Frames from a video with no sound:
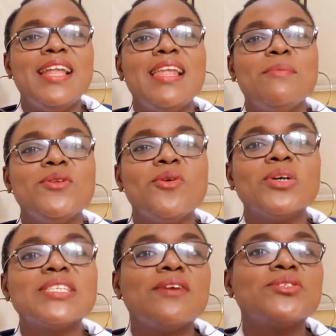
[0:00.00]
Let me know
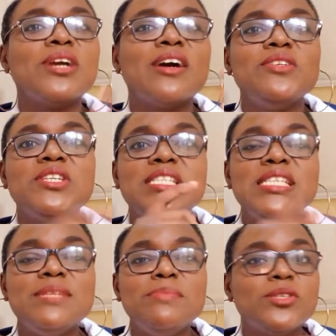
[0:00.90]
what else you
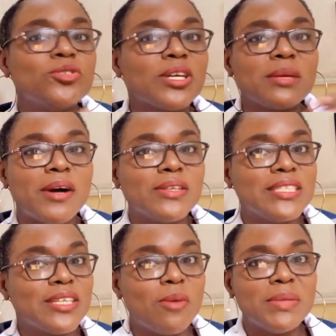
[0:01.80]
need me to talk about
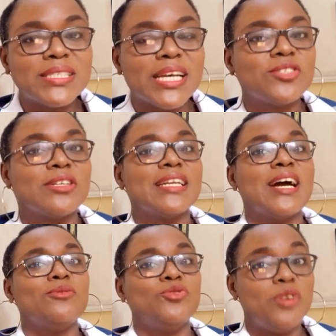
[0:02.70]
in the comment section, and
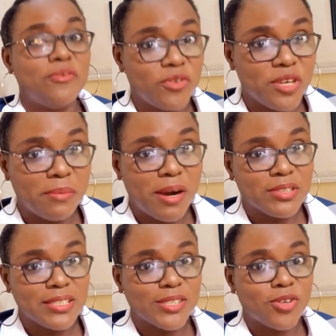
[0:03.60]
I will do a video
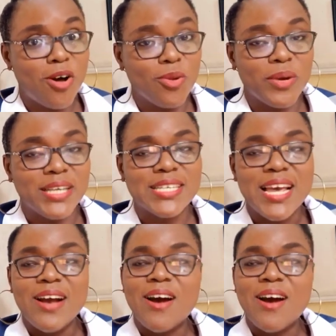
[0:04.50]
about it as always.